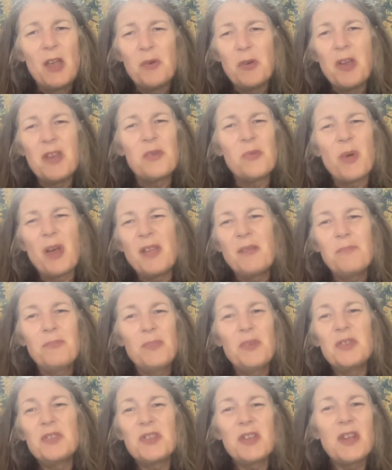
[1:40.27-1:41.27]
Anyway,
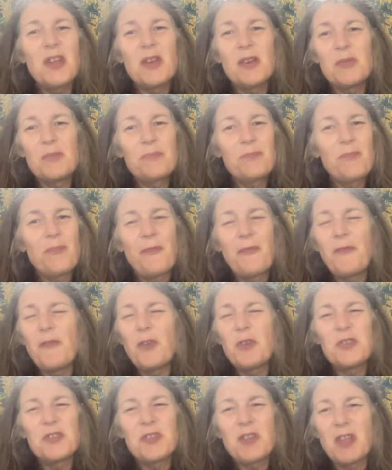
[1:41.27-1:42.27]
you see her
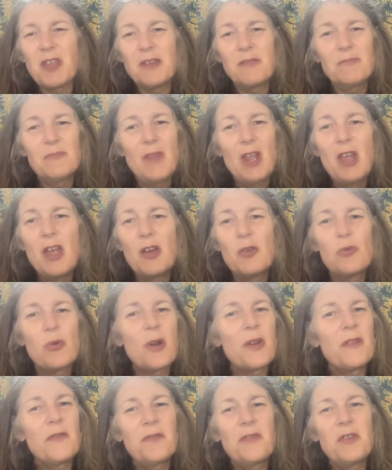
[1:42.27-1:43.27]
first thing
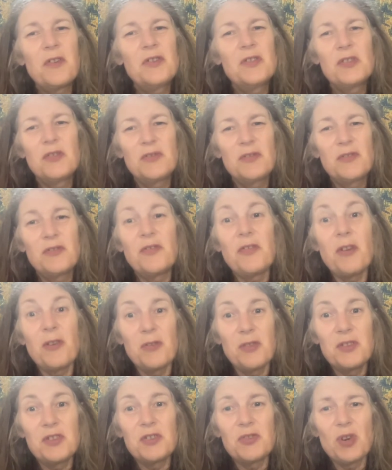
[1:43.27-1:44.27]
running through
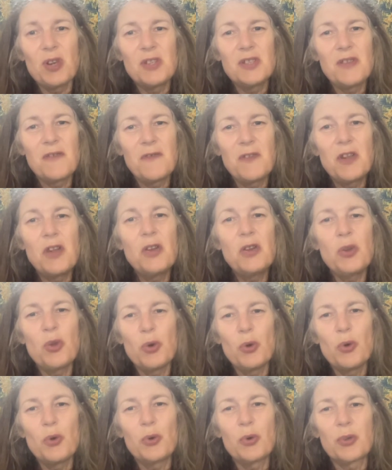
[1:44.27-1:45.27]
the streets of New
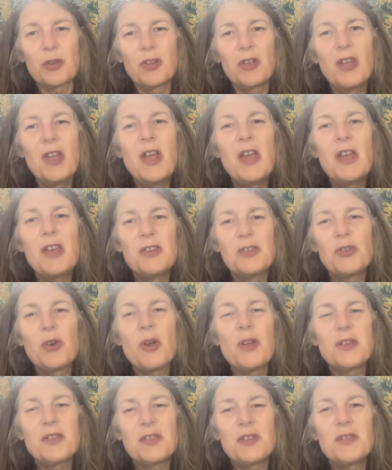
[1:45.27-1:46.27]
York,
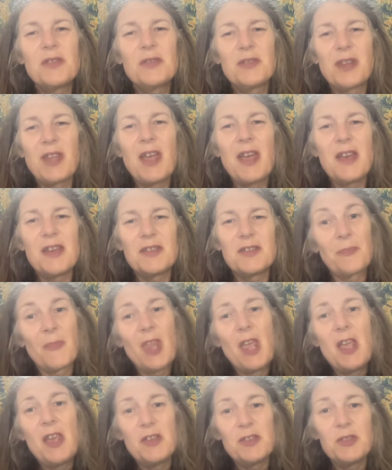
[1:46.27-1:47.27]
trying to get
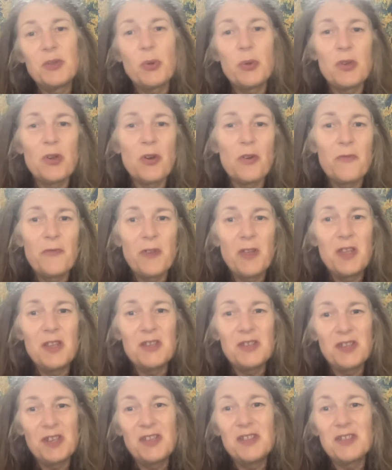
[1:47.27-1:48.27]
to an
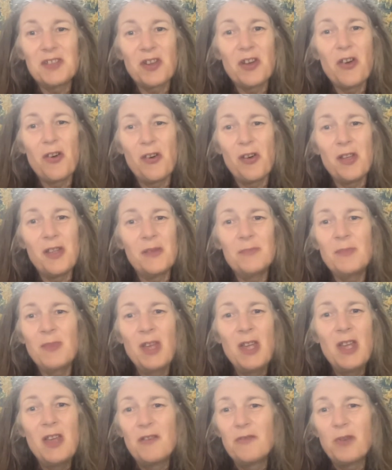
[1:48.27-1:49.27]
office in time
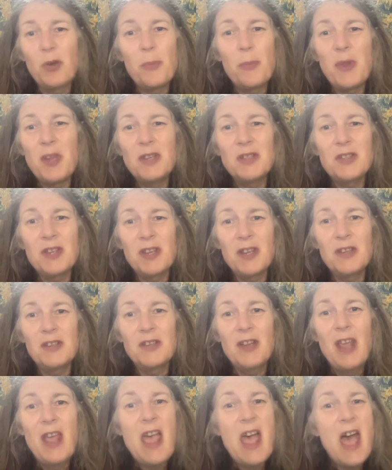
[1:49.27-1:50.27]
for a
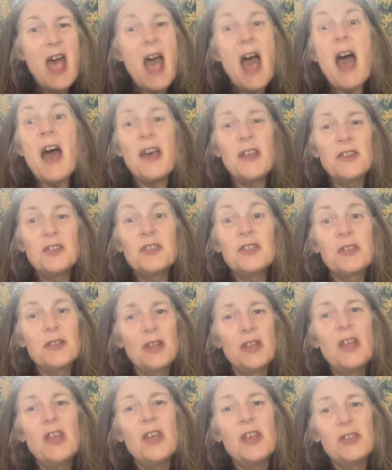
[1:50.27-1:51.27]
meeting, and
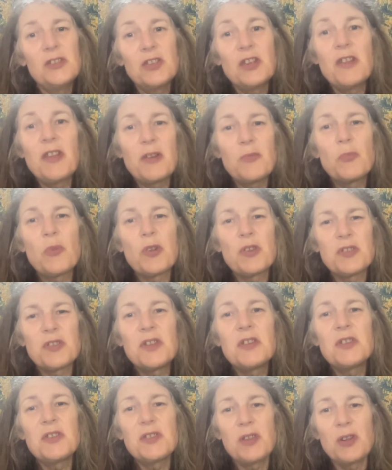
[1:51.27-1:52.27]
she then runs
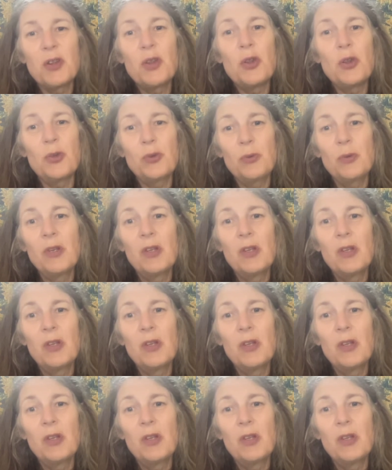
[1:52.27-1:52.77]
into